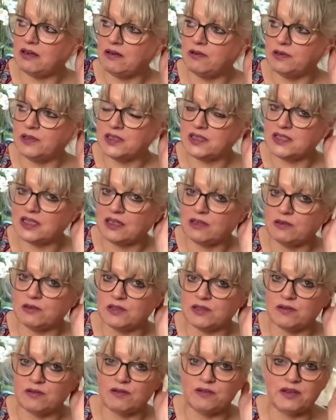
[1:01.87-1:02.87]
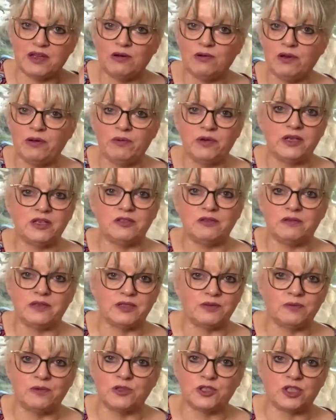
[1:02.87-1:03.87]
know all the cycles on the thing. All I want to do
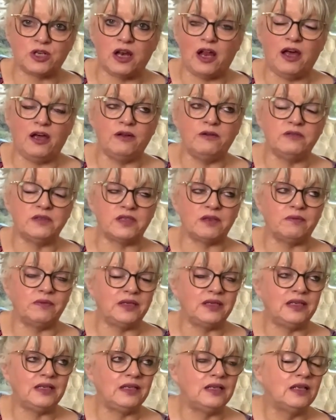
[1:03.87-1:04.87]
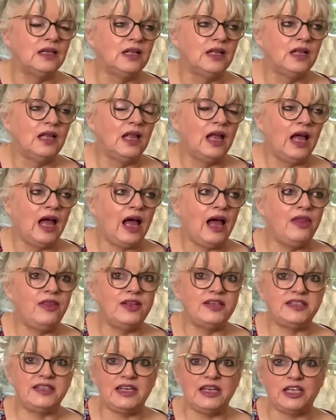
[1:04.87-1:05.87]
is wash clothes. I mean, and
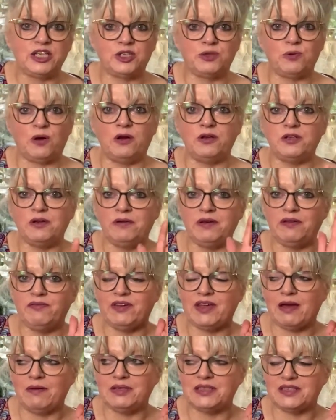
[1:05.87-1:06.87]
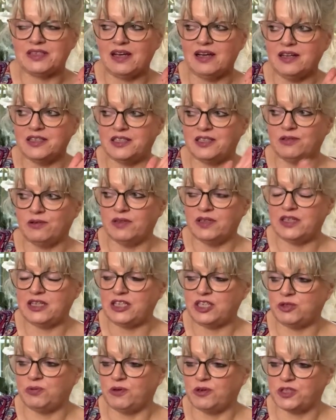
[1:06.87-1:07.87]
the oh, don't even get me started on the
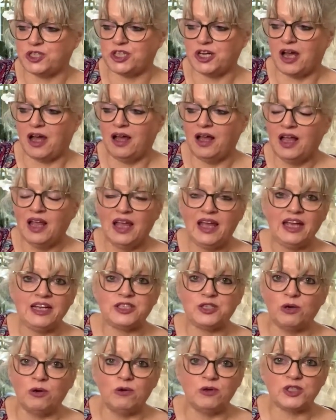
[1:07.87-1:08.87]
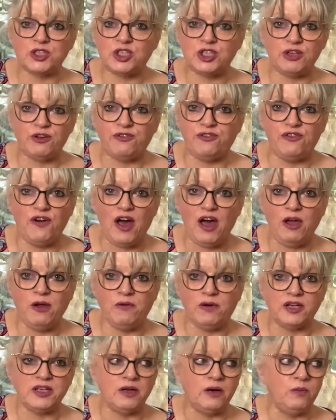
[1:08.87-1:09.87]
dishwasher. It talks to your
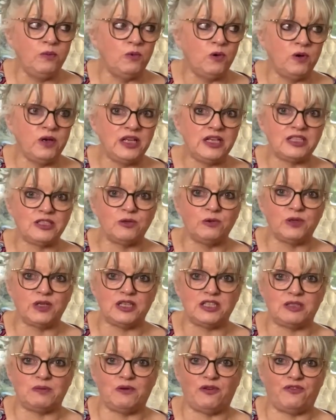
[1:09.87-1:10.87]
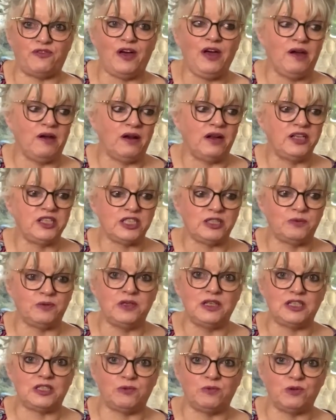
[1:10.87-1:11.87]
phone. I don't want it talking to my phone. I just want
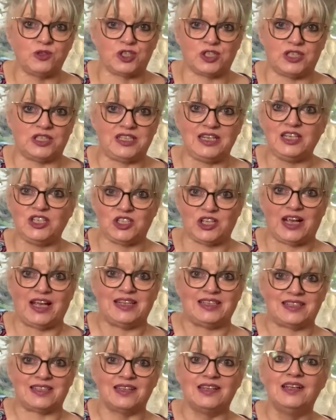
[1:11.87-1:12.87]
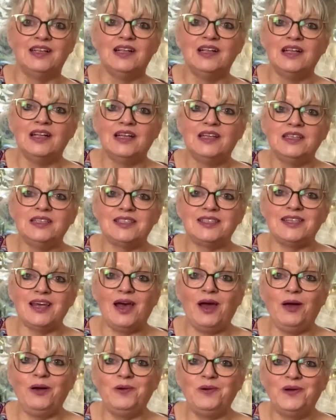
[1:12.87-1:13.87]
it to wash the dishes.
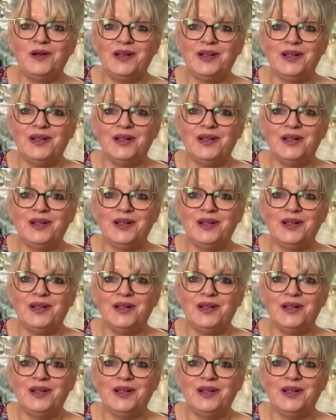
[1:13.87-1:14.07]
So,